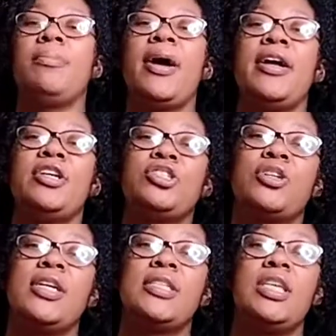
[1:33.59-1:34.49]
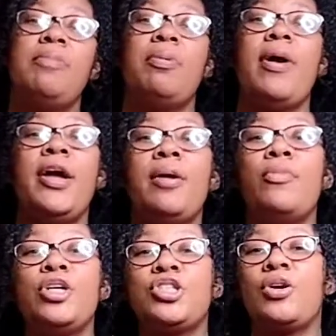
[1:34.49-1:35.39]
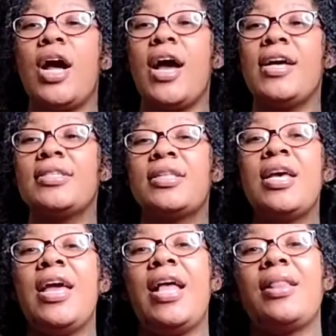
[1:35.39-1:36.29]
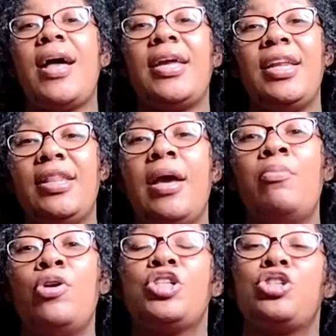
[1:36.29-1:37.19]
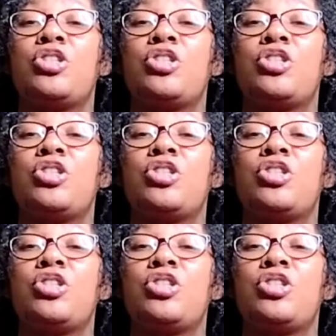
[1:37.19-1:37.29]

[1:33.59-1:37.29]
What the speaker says: my hair strands and keeping my hair moisturized and locking in that moisture.